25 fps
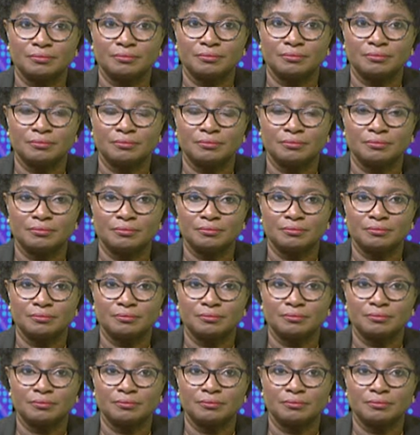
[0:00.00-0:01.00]

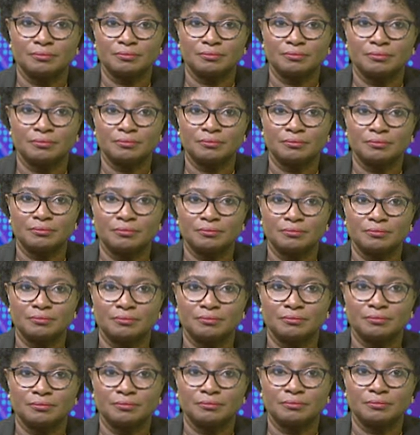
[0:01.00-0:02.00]

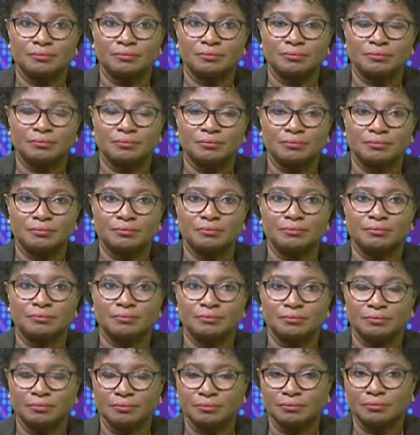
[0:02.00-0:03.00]

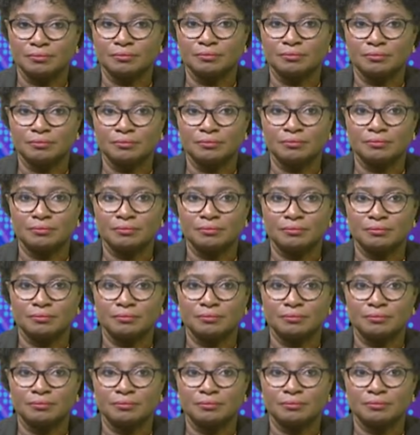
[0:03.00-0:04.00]

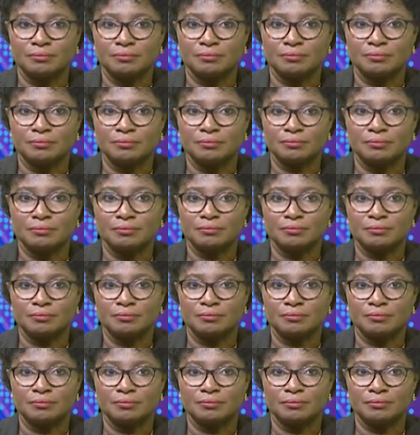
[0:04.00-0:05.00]

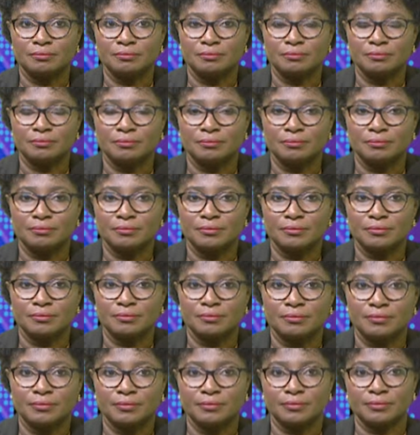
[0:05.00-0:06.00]

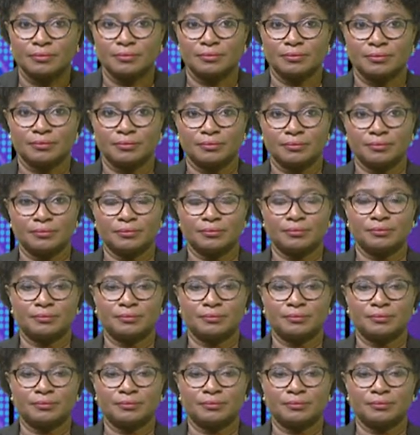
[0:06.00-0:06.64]
No words are spoken by the person on screen.